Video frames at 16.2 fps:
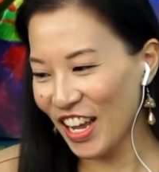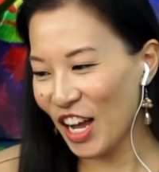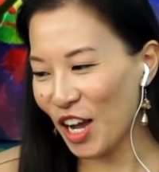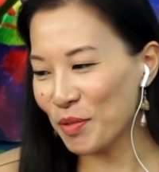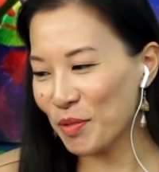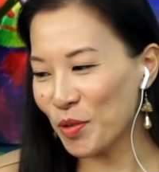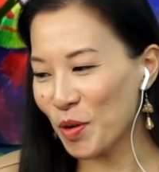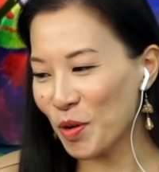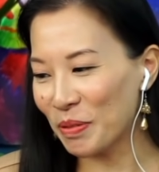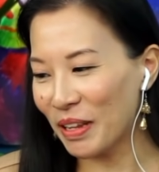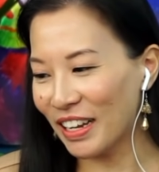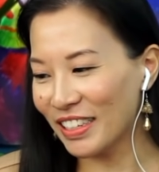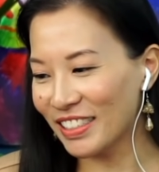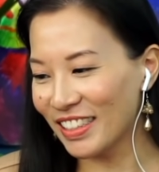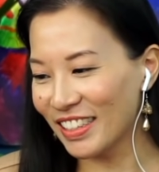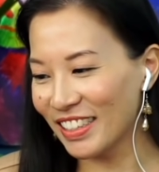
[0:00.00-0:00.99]
I'm going to
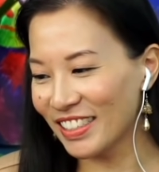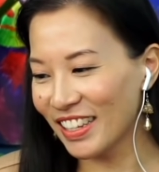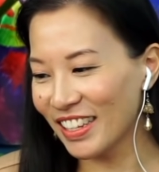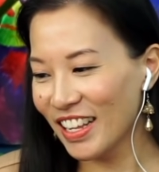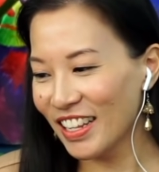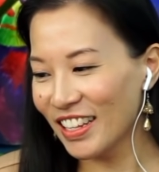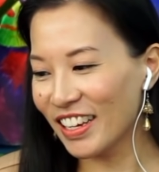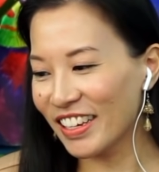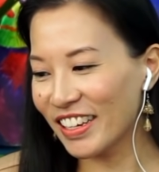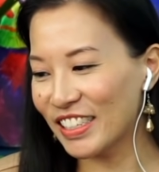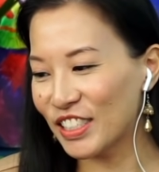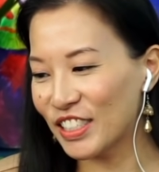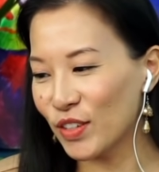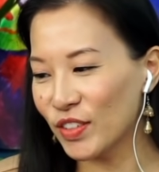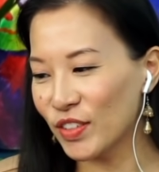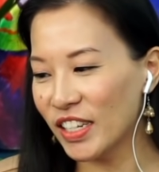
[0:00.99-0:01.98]
reply to this. Lucky
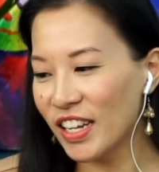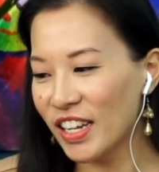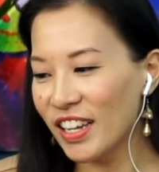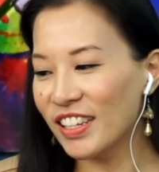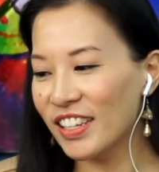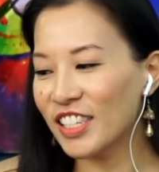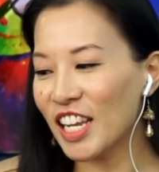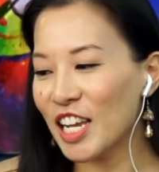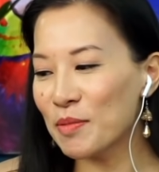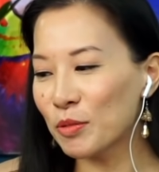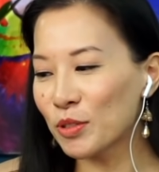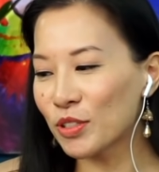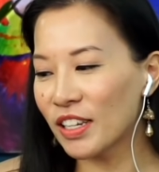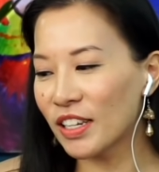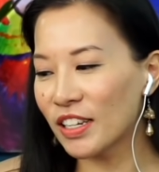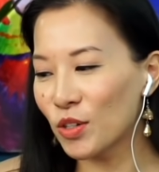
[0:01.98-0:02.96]
7. Is Abel
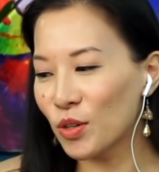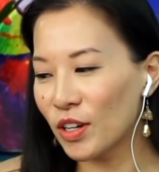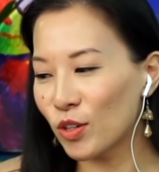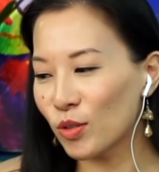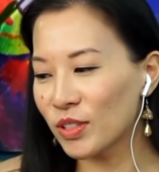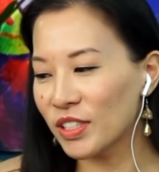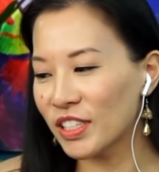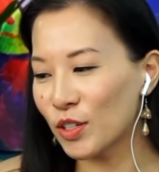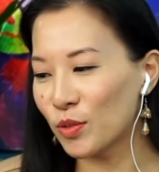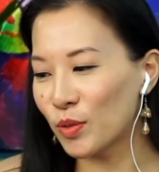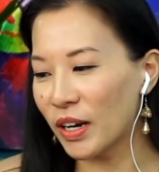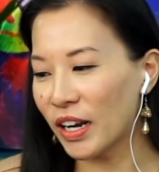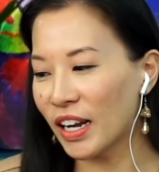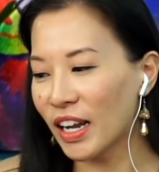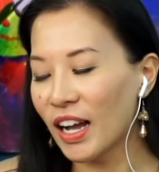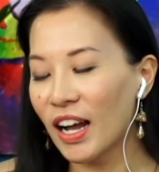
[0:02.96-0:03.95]
single? I don't see a
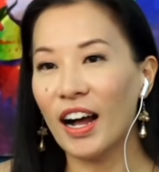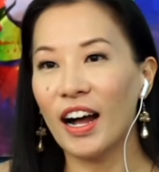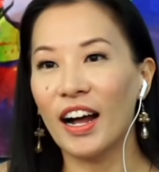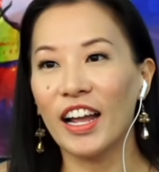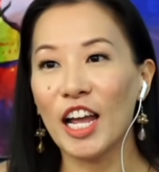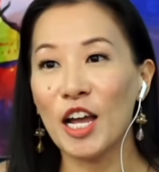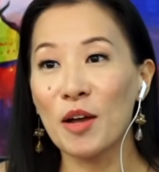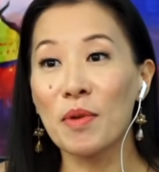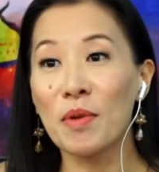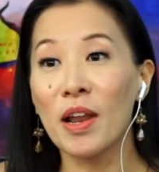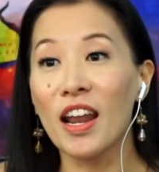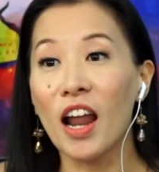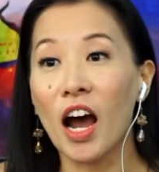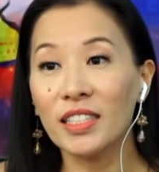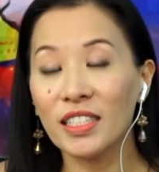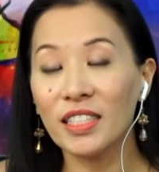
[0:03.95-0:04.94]
ring. I am
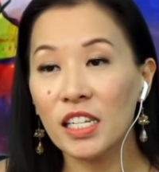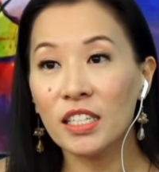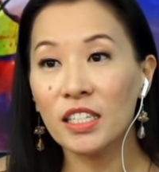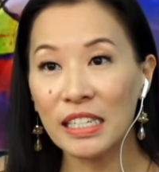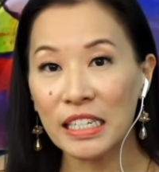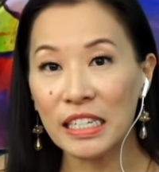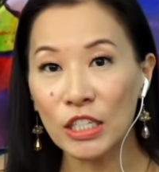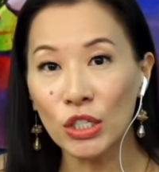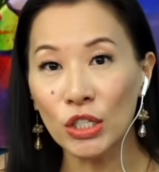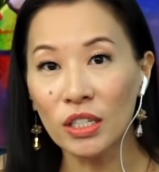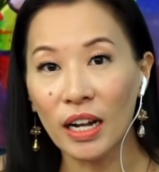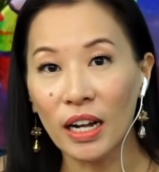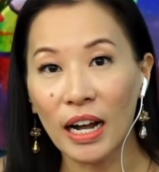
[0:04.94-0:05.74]
not single.